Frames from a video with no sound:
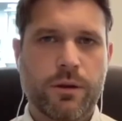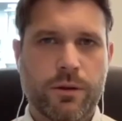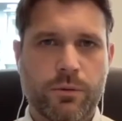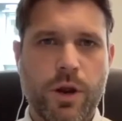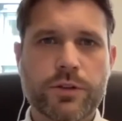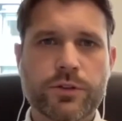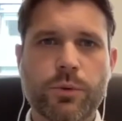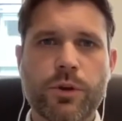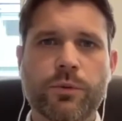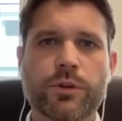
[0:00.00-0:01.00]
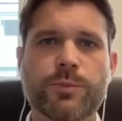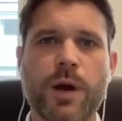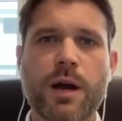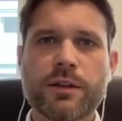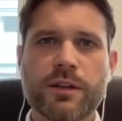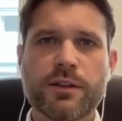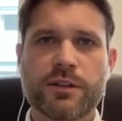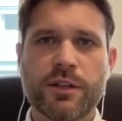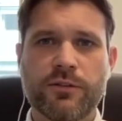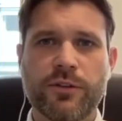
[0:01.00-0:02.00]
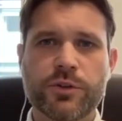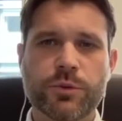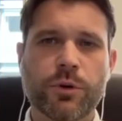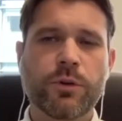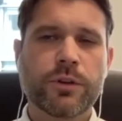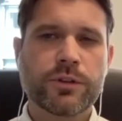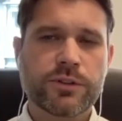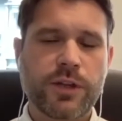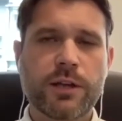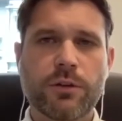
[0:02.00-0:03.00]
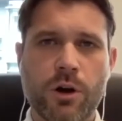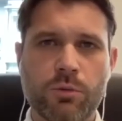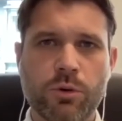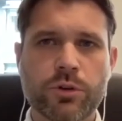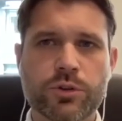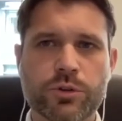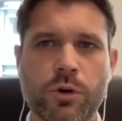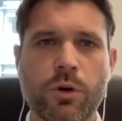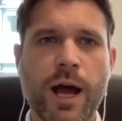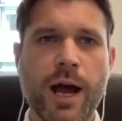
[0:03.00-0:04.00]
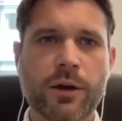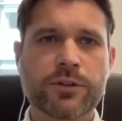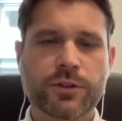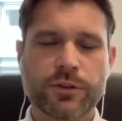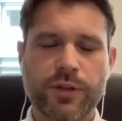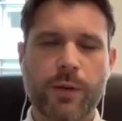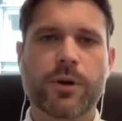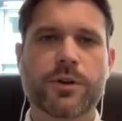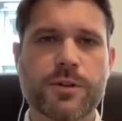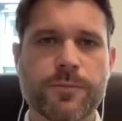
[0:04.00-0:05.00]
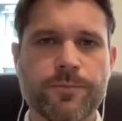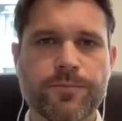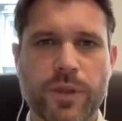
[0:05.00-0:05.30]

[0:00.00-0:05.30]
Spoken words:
Right, so when the respondent is an individual, state law will control how to serve that person.